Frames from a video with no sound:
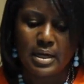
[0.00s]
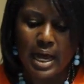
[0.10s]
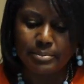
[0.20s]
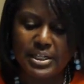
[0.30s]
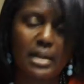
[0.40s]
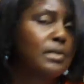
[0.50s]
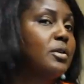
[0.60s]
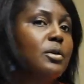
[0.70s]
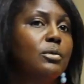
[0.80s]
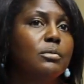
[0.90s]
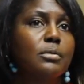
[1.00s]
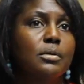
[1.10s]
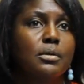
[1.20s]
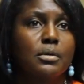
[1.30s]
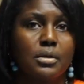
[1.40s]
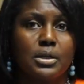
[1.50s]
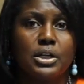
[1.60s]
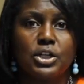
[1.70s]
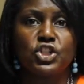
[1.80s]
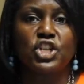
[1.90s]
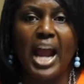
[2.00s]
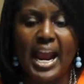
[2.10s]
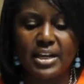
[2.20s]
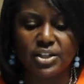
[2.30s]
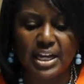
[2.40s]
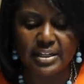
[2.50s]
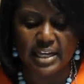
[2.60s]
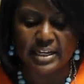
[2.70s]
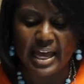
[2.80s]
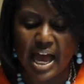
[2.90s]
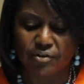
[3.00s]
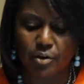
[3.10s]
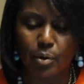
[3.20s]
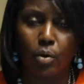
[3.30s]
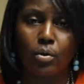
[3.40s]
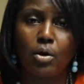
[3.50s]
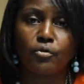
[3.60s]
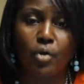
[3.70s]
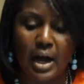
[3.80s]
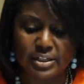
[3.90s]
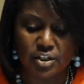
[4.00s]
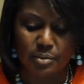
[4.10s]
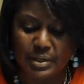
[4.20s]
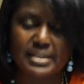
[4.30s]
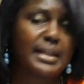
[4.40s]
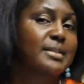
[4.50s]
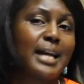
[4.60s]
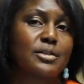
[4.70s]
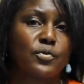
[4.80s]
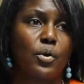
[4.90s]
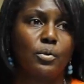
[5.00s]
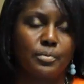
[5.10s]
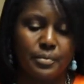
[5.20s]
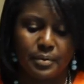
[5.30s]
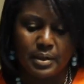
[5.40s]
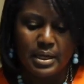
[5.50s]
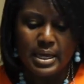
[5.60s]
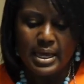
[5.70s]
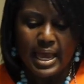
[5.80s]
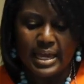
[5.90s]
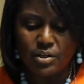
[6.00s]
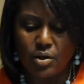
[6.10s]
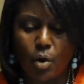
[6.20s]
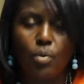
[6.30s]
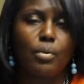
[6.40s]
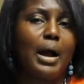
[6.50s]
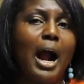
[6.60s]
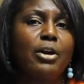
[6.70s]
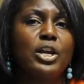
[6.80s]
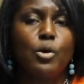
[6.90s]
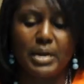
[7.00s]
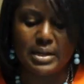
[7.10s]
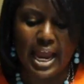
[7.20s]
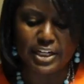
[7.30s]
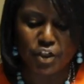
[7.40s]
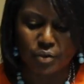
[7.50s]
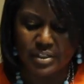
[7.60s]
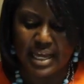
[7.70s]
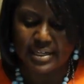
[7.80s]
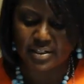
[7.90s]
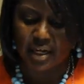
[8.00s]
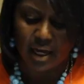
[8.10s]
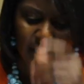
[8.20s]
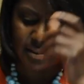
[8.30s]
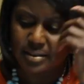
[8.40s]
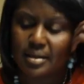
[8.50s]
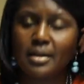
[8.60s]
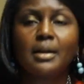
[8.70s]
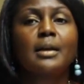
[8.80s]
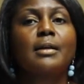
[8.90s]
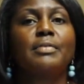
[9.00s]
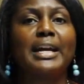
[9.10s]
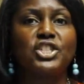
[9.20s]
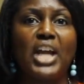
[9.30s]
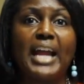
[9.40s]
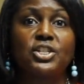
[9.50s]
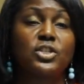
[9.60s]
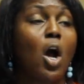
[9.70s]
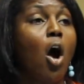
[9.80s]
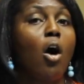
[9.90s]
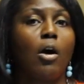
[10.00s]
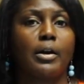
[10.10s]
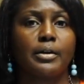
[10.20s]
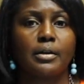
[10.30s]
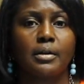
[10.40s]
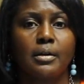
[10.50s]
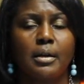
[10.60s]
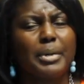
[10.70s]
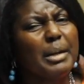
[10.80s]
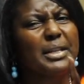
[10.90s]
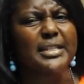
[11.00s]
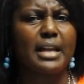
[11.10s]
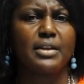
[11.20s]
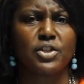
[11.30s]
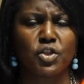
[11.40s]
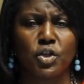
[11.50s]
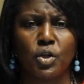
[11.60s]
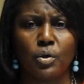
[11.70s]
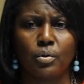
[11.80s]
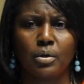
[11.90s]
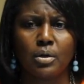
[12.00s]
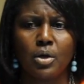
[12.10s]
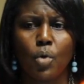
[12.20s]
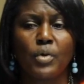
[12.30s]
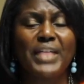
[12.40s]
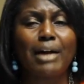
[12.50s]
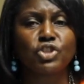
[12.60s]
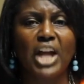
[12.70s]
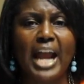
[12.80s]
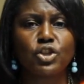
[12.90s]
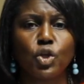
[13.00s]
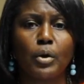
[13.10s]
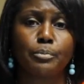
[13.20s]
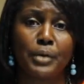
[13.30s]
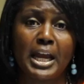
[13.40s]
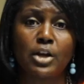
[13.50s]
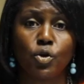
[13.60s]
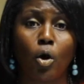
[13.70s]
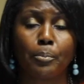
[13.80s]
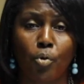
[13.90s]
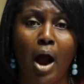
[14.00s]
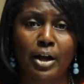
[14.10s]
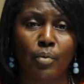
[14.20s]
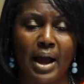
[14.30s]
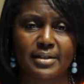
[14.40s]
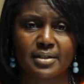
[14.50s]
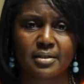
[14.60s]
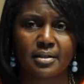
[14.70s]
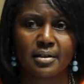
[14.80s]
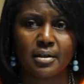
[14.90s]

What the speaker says: I'm telling you, change is inevitable for us to be successful. And you know, our human nature says to us that change is hard. But let me say this to you. Without change, you impede your progress.